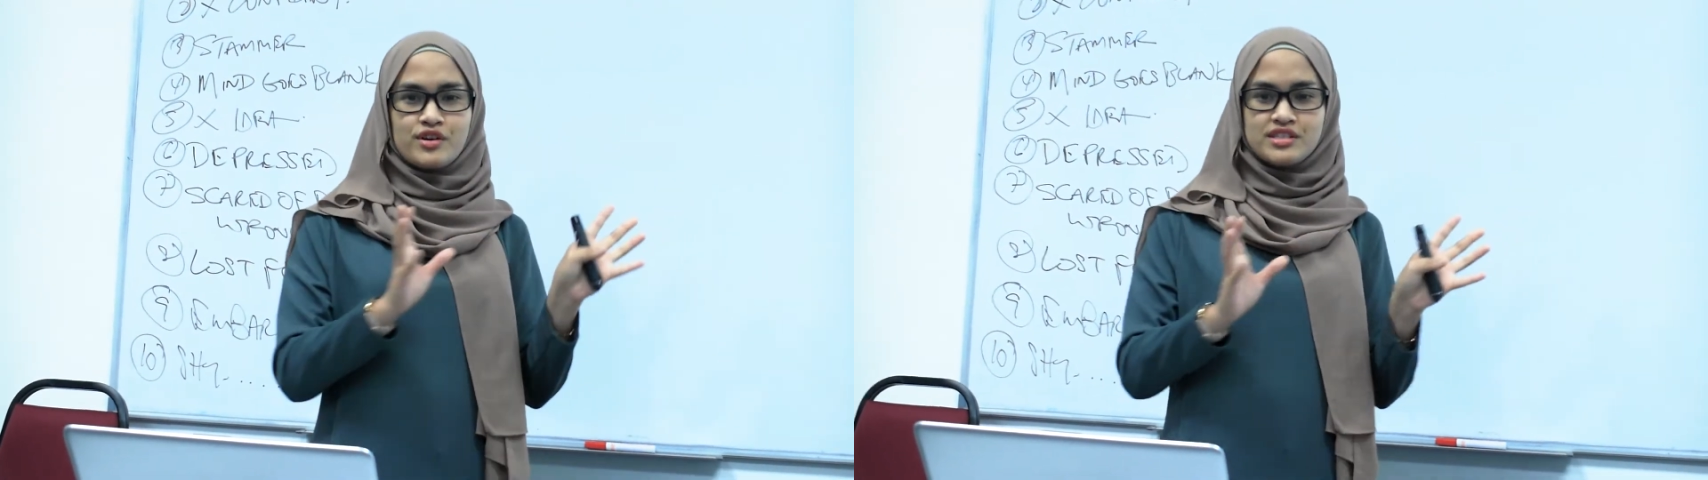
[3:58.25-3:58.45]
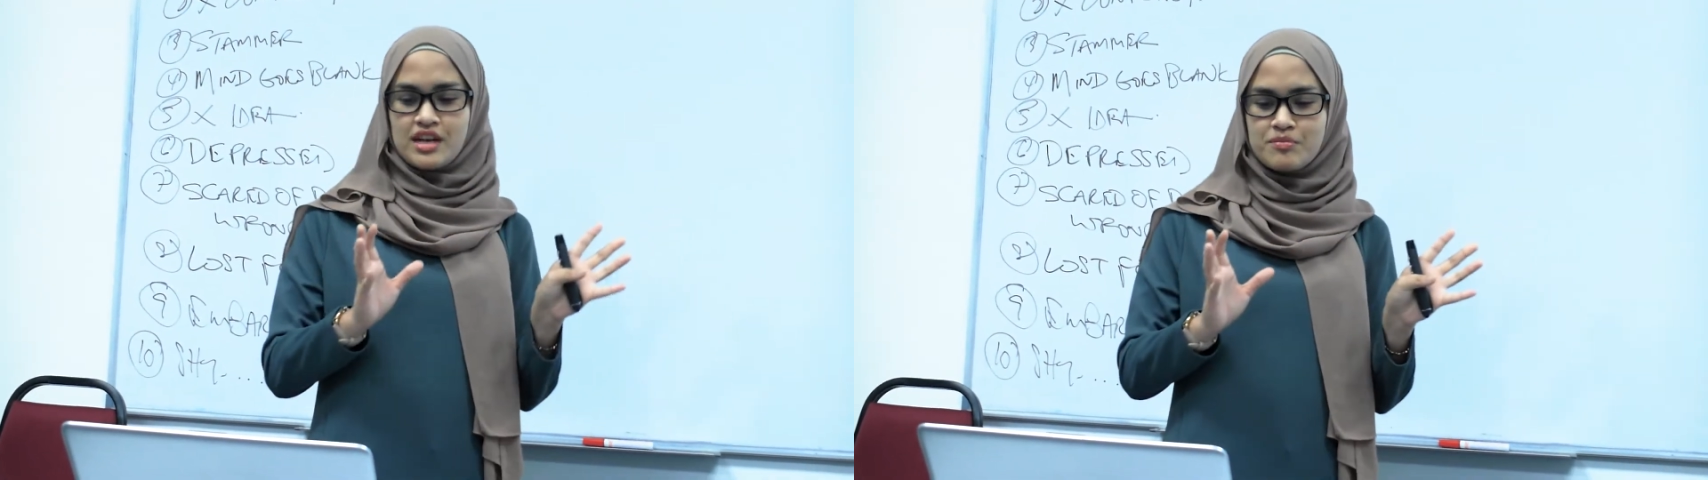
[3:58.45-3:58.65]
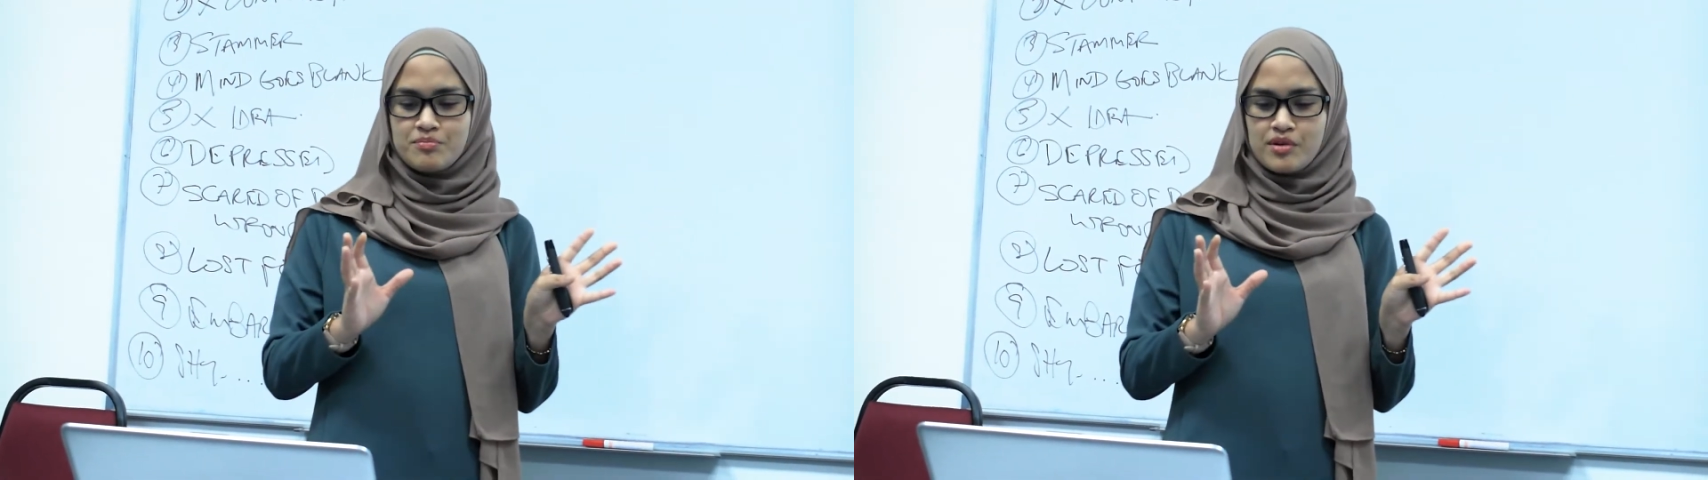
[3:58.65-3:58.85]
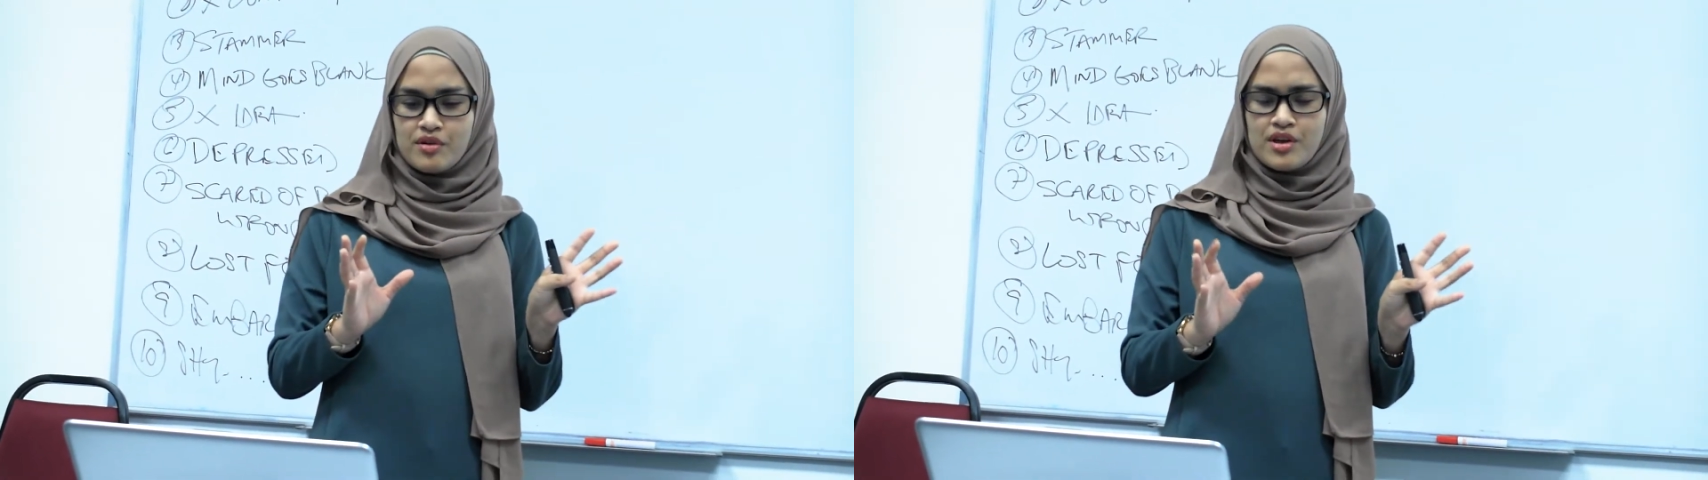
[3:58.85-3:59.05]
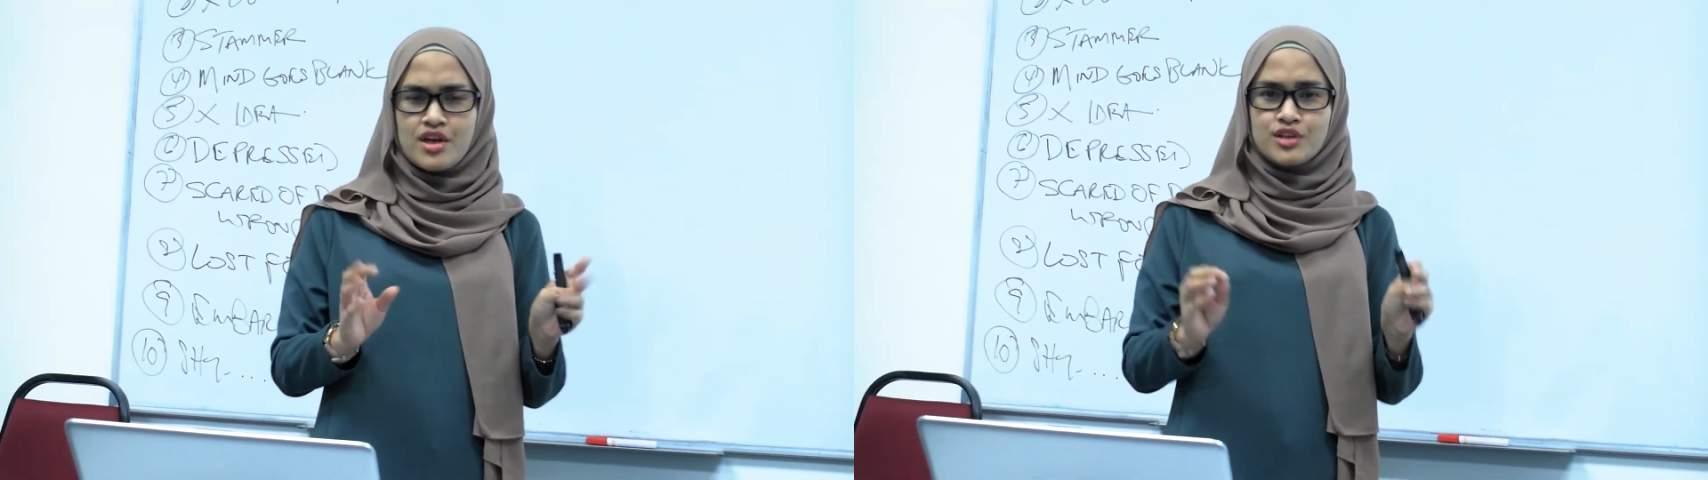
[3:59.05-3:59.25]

for example.